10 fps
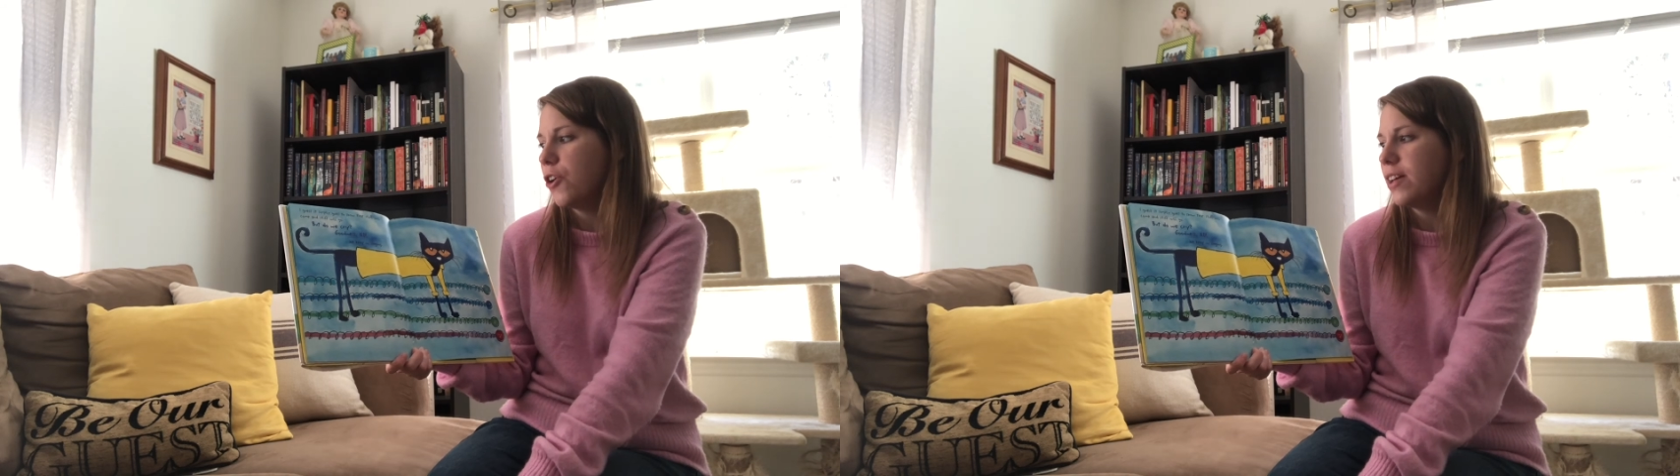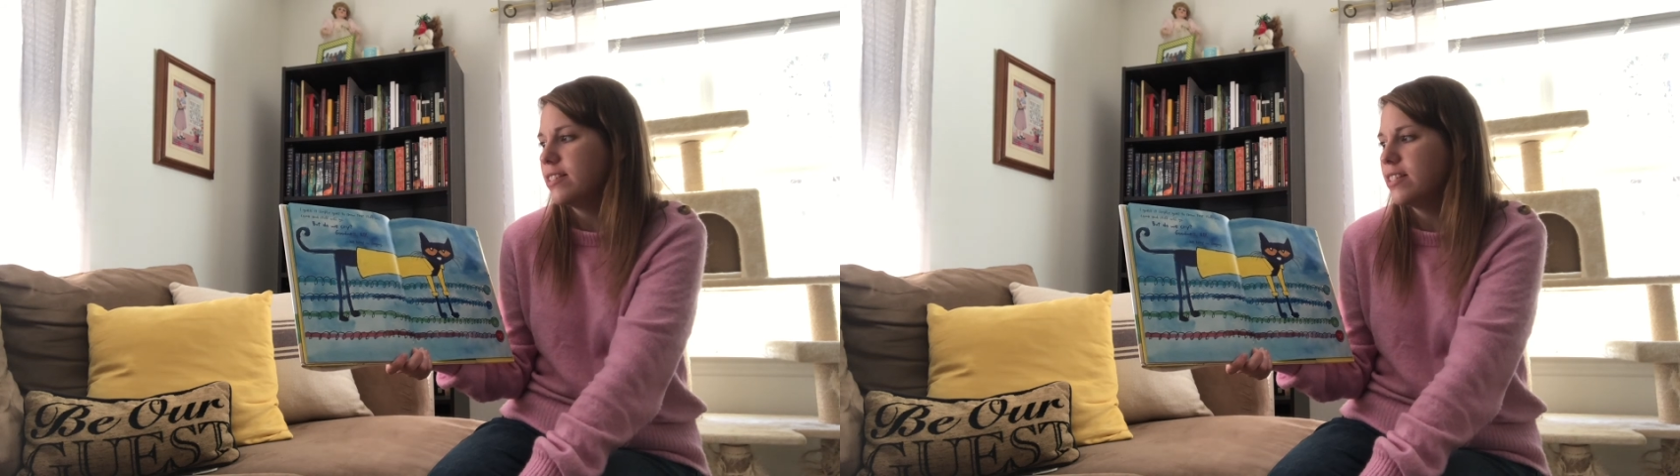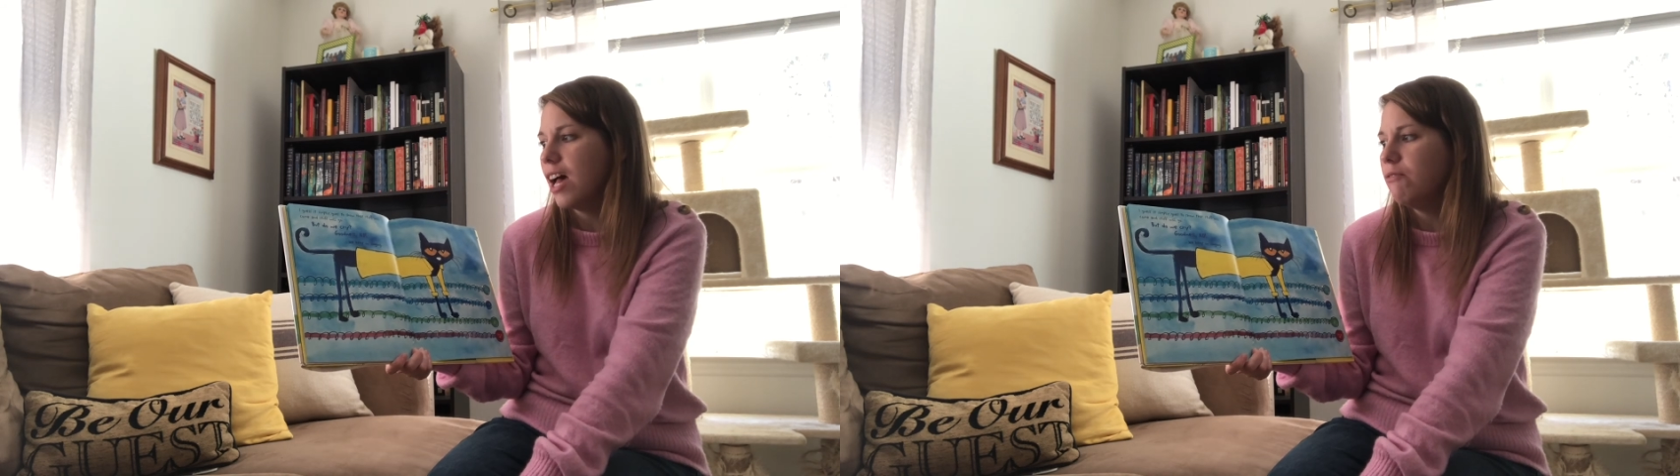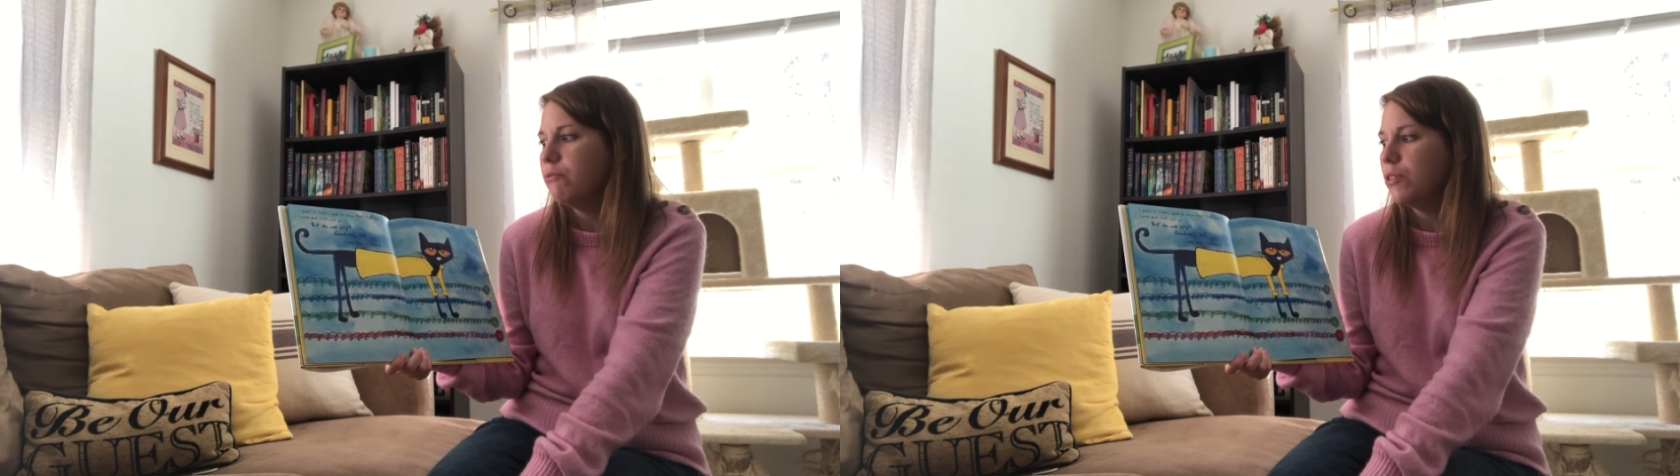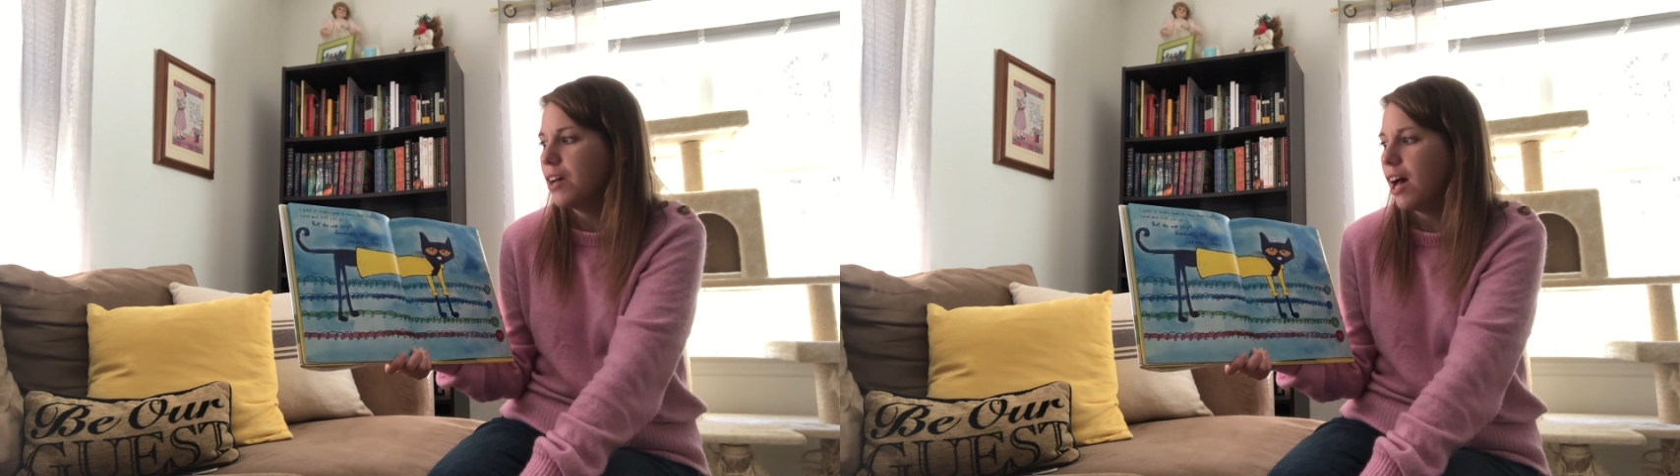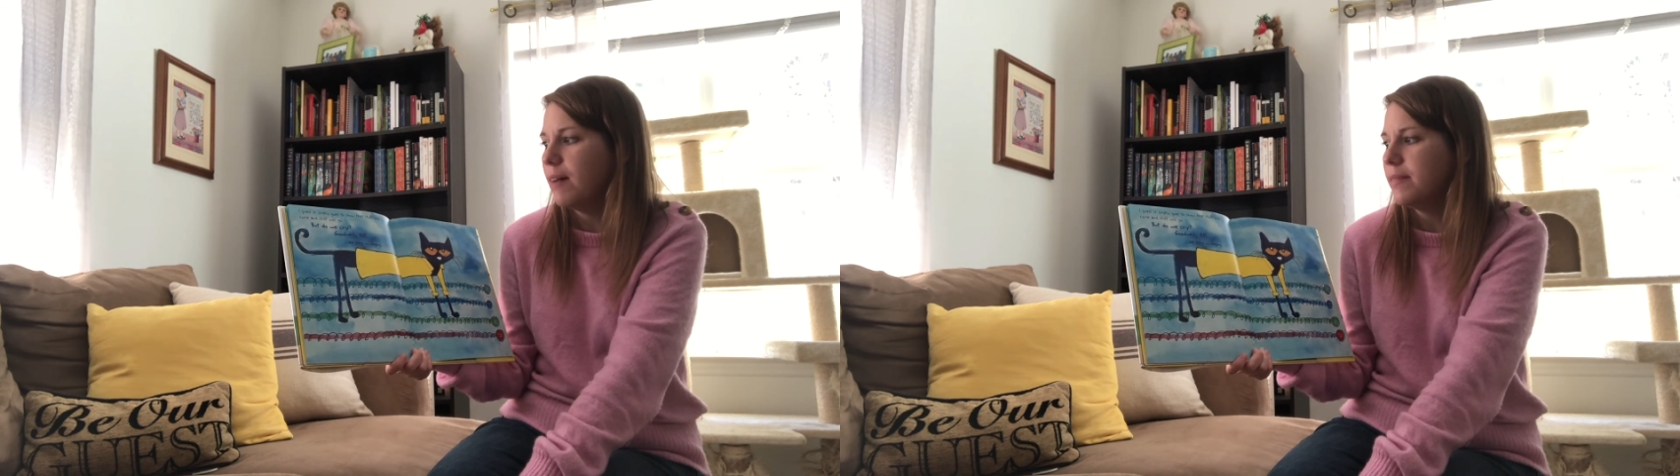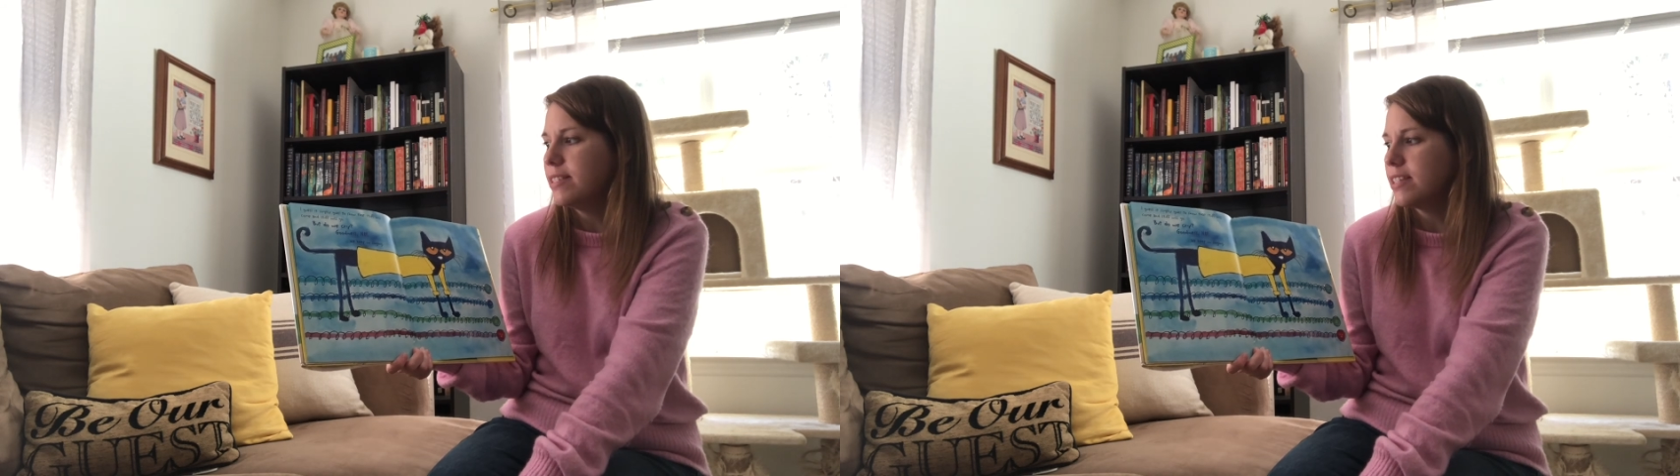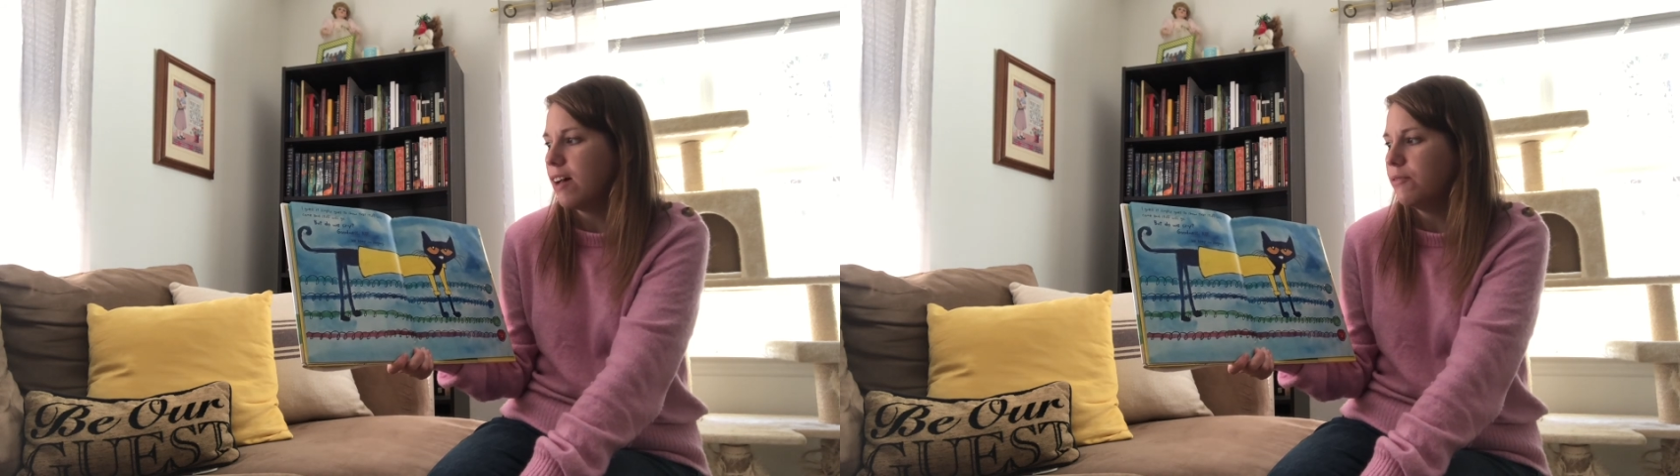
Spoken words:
that stuff will come and stuff